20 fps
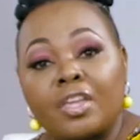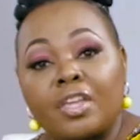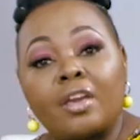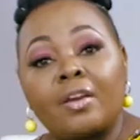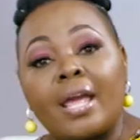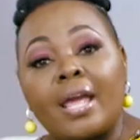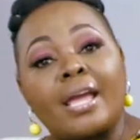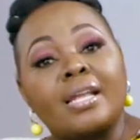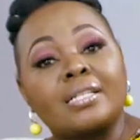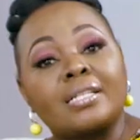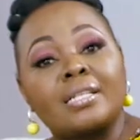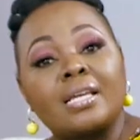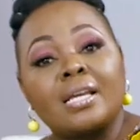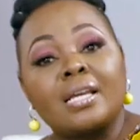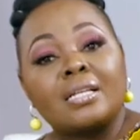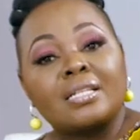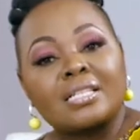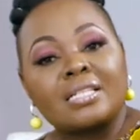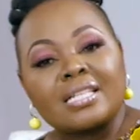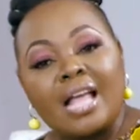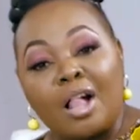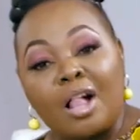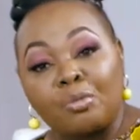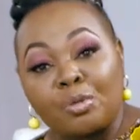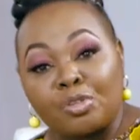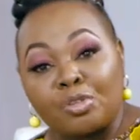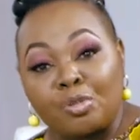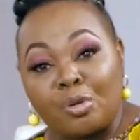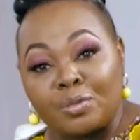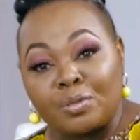there, and Style
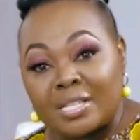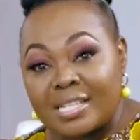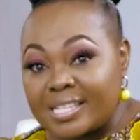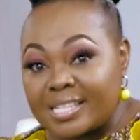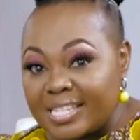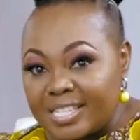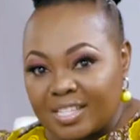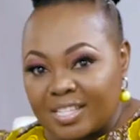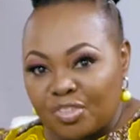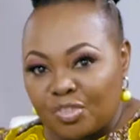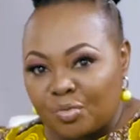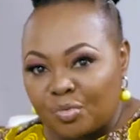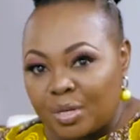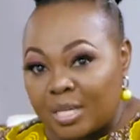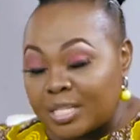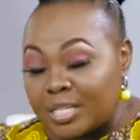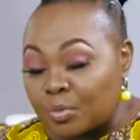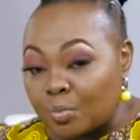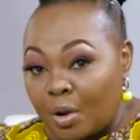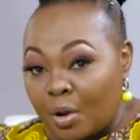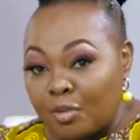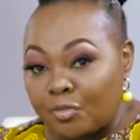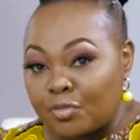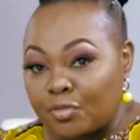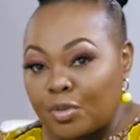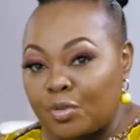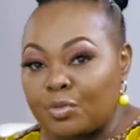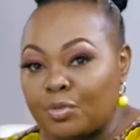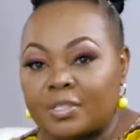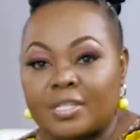with Roses Season 3 is one of
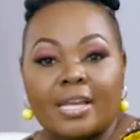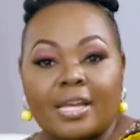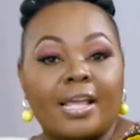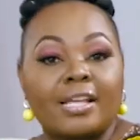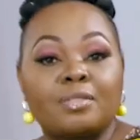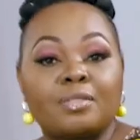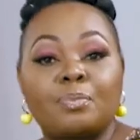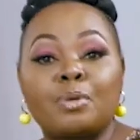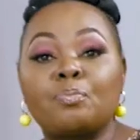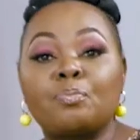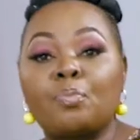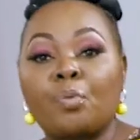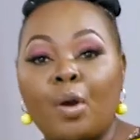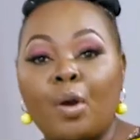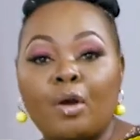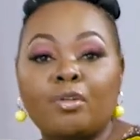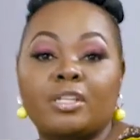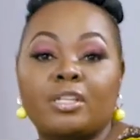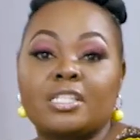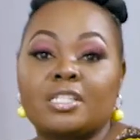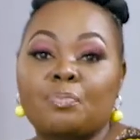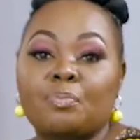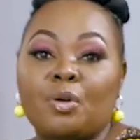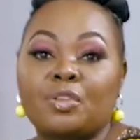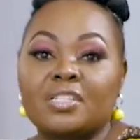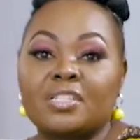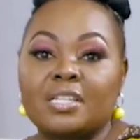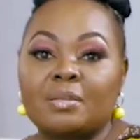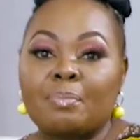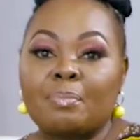those that has been proudly
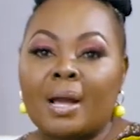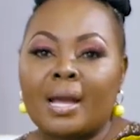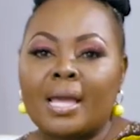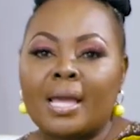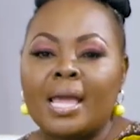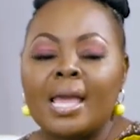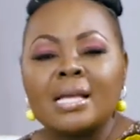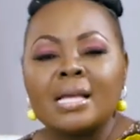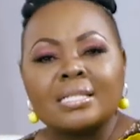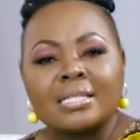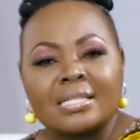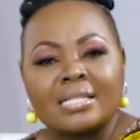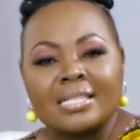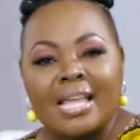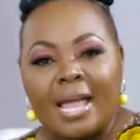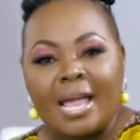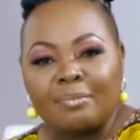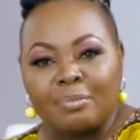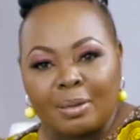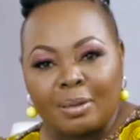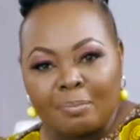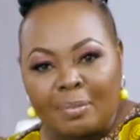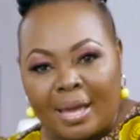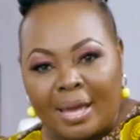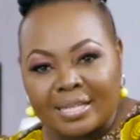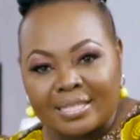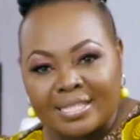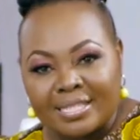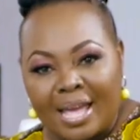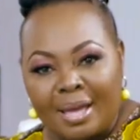sponsored by Stanbic
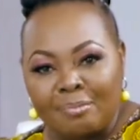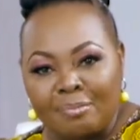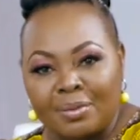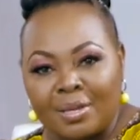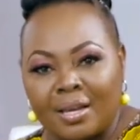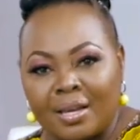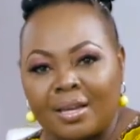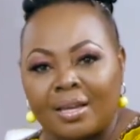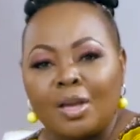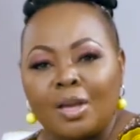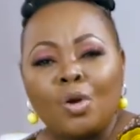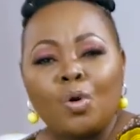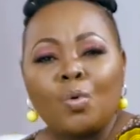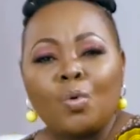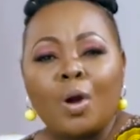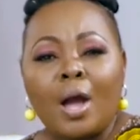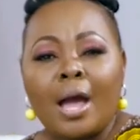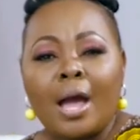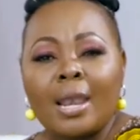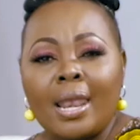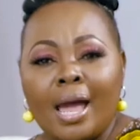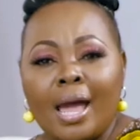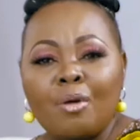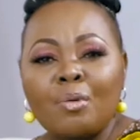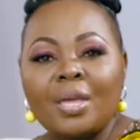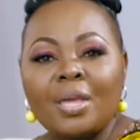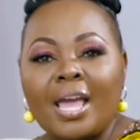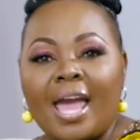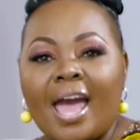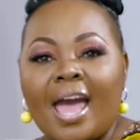Bank Zambia,
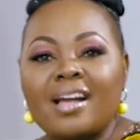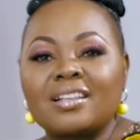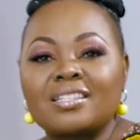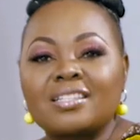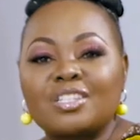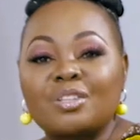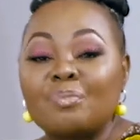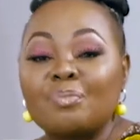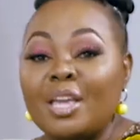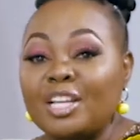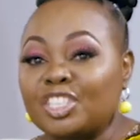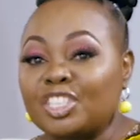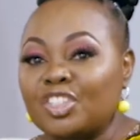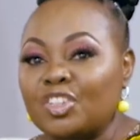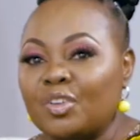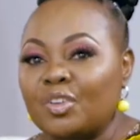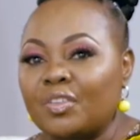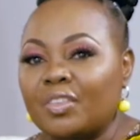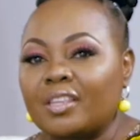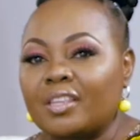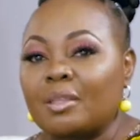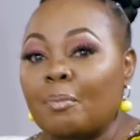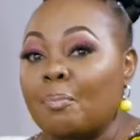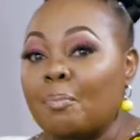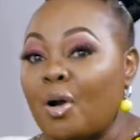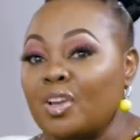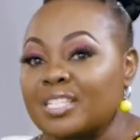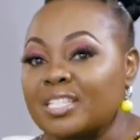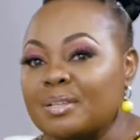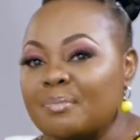allowing us to make sure that the
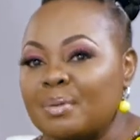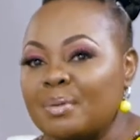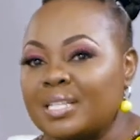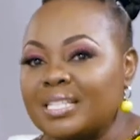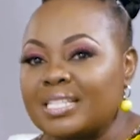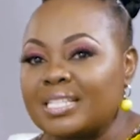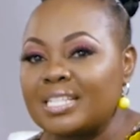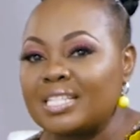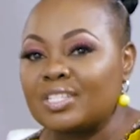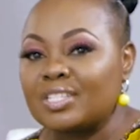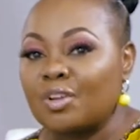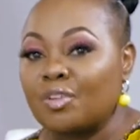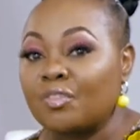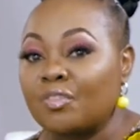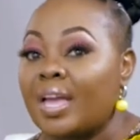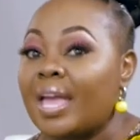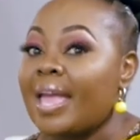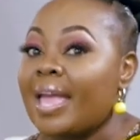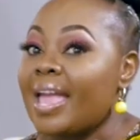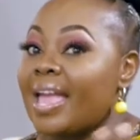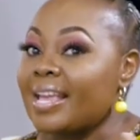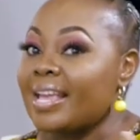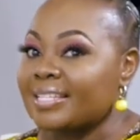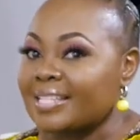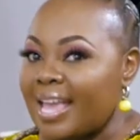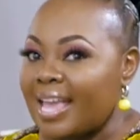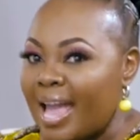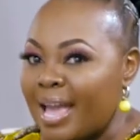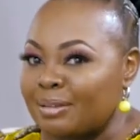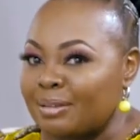possibilities of
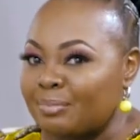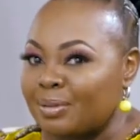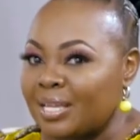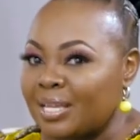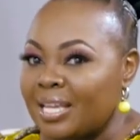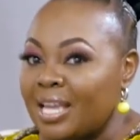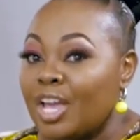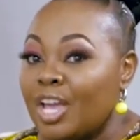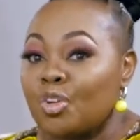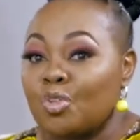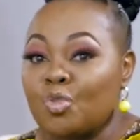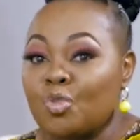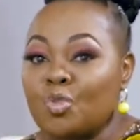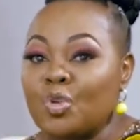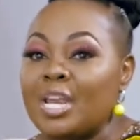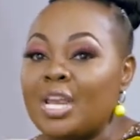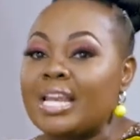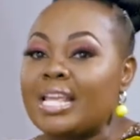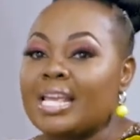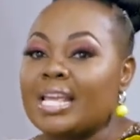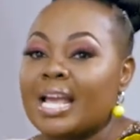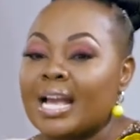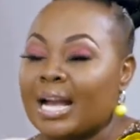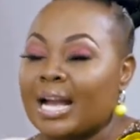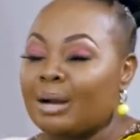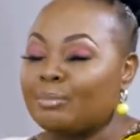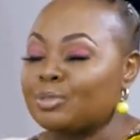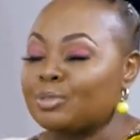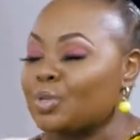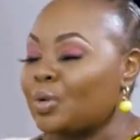it can be really
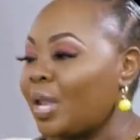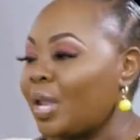come to